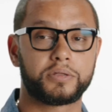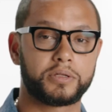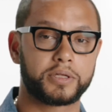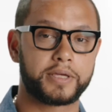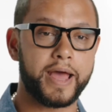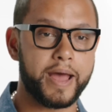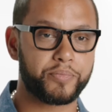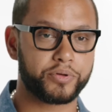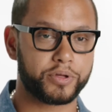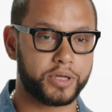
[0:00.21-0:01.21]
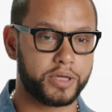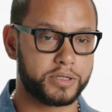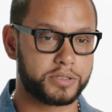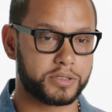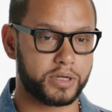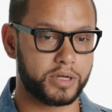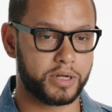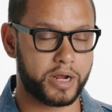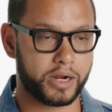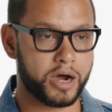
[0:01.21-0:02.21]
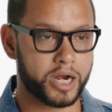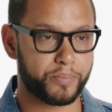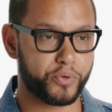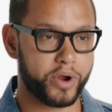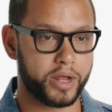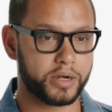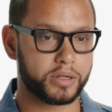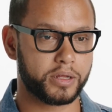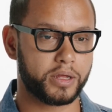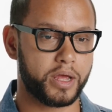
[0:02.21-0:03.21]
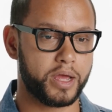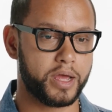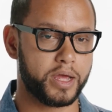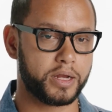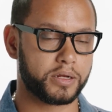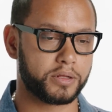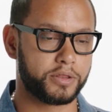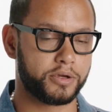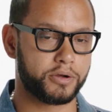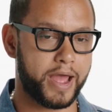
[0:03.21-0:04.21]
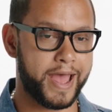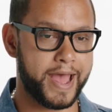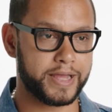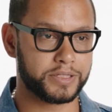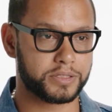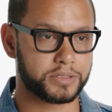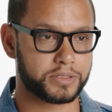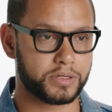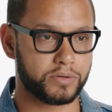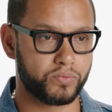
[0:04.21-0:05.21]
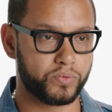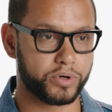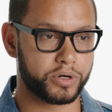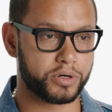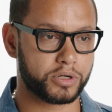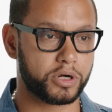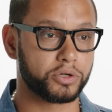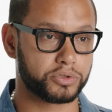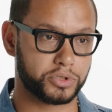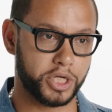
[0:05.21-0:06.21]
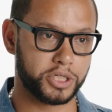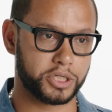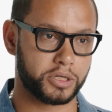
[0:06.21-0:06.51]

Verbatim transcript: The Gap is an iconic brand, and their ads were culture changing.